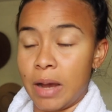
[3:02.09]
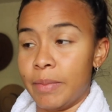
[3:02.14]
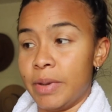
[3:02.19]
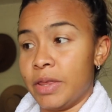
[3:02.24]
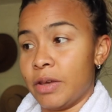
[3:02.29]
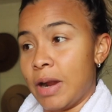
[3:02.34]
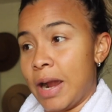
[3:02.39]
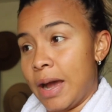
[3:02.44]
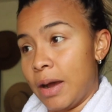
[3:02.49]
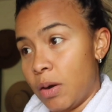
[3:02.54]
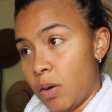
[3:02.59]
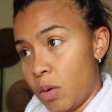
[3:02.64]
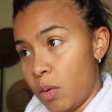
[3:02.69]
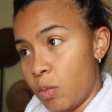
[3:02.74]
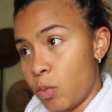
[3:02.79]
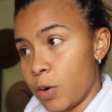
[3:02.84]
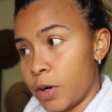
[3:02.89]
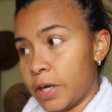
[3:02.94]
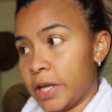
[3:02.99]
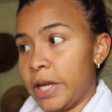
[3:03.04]
I'm either at
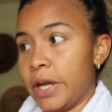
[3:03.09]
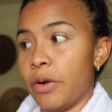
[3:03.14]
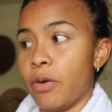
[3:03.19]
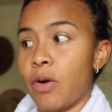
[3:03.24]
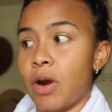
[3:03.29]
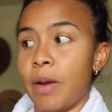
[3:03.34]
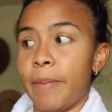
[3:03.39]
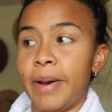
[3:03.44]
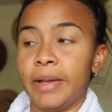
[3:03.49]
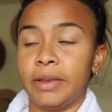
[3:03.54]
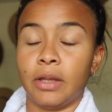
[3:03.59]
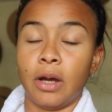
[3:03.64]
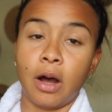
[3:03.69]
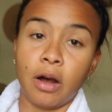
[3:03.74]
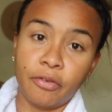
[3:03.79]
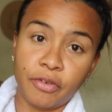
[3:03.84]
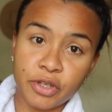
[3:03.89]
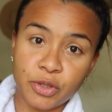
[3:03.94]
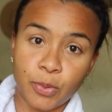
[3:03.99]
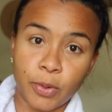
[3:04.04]
home working or I'm at the
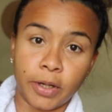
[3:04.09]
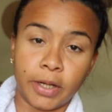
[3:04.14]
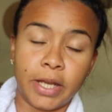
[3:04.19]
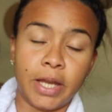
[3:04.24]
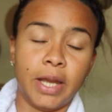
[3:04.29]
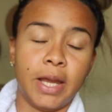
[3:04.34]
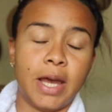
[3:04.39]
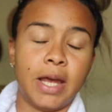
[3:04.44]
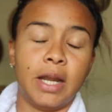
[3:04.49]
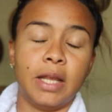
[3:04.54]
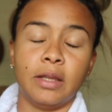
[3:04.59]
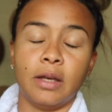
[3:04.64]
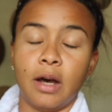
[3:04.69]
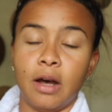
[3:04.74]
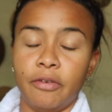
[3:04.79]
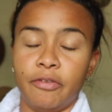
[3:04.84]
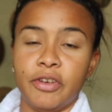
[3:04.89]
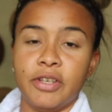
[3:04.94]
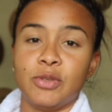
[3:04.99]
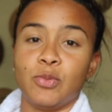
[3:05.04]
office working, and in the
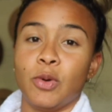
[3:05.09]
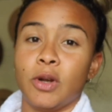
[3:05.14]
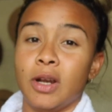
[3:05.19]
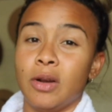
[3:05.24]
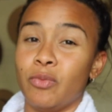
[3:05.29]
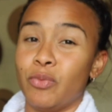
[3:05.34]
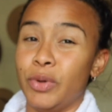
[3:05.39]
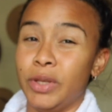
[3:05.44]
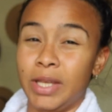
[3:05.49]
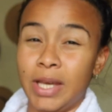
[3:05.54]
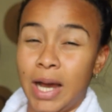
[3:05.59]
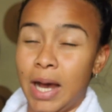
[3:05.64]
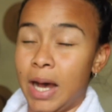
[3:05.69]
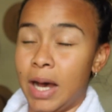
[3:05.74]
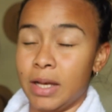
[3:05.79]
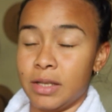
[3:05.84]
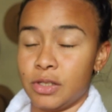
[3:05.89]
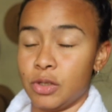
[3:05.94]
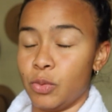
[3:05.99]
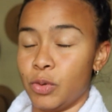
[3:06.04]
office we're really
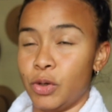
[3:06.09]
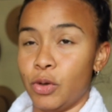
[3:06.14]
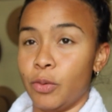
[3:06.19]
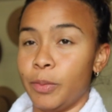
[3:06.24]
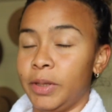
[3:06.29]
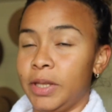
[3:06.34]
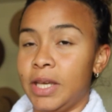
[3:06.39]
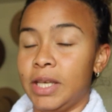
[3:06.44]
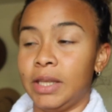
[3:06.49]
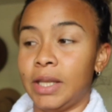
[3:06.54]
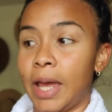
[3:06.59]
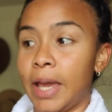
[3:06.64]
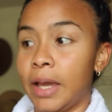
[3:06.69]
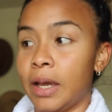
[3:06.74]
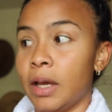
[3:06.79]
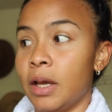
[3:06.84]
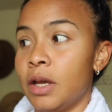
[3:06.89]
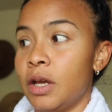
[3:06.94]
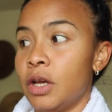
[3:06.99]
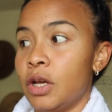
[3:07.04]
hot, so we're normally in
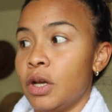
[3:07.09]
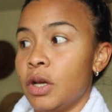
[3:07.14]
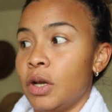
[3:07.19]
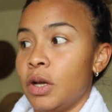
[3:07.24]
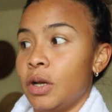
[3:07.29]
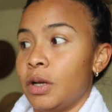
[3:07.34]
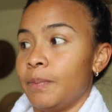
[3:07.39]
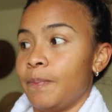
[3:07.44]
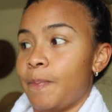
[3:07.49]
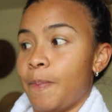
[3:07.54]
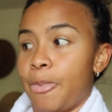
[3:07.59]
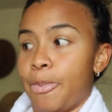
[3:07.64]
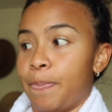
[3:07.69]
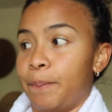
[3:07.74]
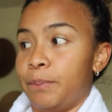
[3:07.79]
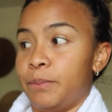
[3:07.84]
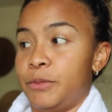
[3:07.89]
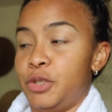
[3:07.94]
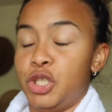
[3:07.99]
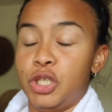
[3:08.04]
like
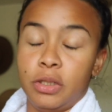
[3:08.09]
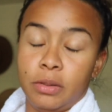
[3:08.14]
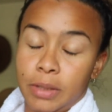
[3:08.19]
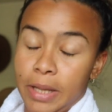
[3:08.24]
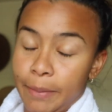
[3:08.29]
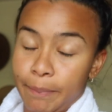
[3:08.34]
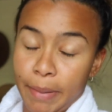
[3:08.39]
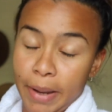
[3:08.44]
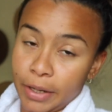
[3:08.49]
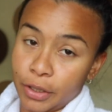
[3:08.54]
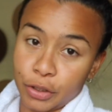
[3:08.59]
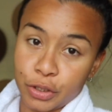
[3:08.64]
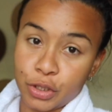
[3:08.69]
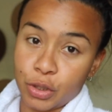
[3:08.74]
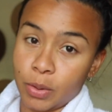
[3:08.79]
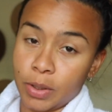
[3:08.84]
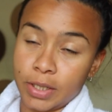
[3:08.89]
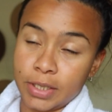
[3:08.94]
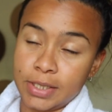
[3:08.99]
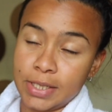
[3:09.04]
biker
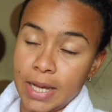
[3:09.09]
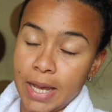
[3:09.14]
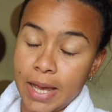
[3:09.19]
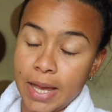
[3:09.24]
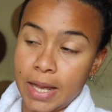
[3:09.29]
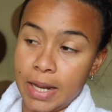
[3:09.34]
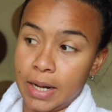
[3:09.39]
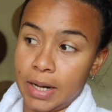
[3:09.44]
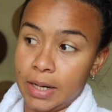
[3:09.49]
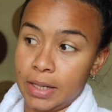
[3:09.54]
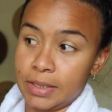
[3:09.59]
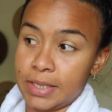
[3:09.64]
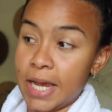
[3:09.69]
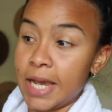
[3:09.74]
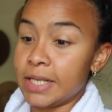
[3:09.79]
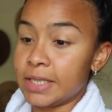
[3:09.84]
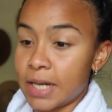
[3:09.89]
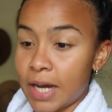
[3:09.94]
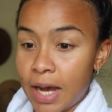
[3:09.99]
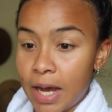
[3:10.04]
shorts and
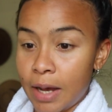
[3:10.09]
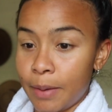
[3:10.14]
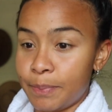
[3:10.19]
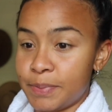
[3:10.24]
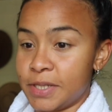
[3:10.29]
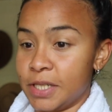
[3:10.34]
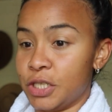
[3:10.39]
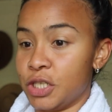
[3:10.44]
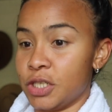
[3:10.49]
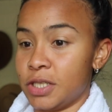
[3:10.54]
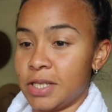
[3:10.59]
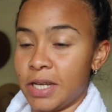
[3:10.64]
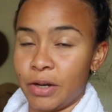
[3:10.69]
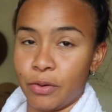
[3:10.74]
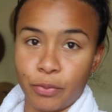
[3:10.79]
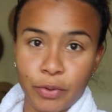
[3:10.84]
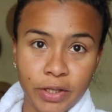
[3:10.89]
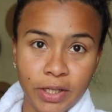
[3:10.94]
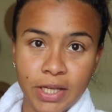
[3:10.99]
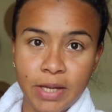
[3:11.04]
tank tops and just
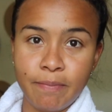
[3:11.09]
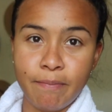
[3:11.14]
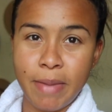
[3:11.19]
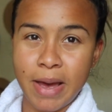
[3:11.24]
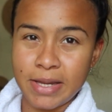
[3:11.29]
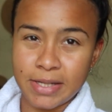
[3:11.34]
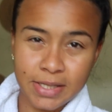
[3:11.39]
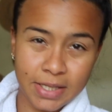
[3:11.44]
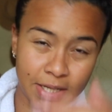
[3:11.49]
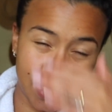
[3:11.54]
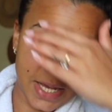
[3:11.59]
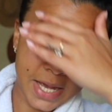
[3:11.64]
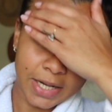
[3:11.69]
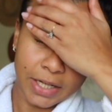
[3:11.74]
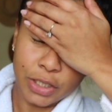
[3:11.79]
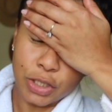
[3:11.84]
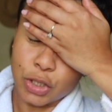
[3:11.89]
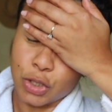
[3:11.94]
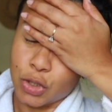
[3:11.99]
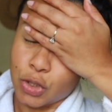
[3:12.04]
like really messy,
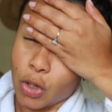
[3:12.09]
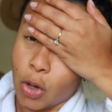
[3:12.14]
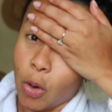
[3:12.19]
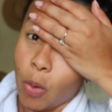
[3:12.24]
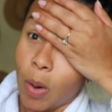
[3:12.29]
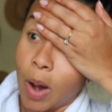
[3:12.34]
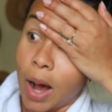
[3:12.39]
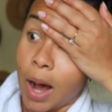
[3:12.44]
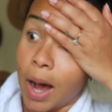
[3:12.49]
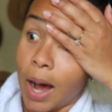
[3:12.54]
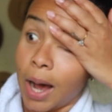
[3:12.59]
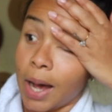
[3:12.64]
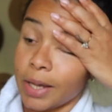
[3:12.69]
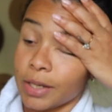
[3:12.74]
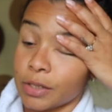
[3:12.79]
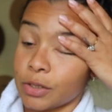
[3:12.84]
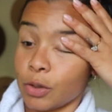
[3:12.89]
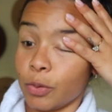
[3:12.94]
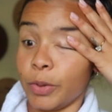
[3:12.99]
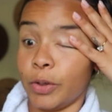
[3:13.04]
and it's so
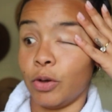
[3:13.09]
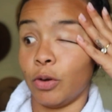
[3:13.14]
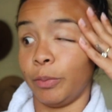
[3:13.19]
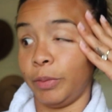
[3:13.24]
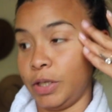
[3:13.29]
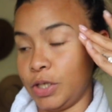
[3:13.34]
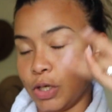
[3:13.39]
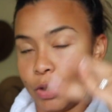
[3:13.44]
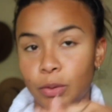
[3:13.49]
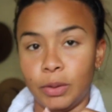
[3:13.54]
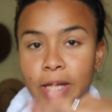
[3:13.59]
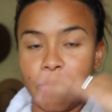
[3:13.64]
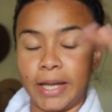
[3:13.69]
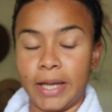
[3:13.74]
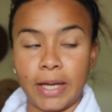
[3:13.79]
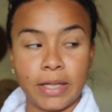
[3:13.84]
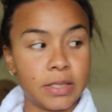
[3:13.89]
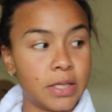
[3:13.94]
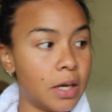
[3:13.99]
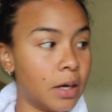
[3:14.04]
hot, so we normally don't
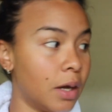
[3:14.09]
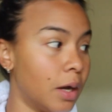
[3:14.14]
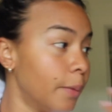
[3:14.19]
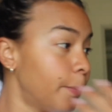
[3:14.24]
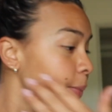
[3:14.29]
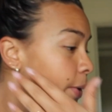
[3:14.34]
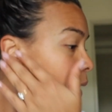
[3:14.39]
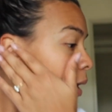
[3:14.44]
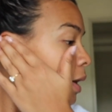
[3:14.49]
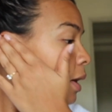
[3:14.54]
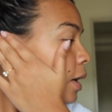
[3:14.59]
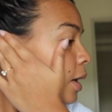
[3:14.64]
like get done up.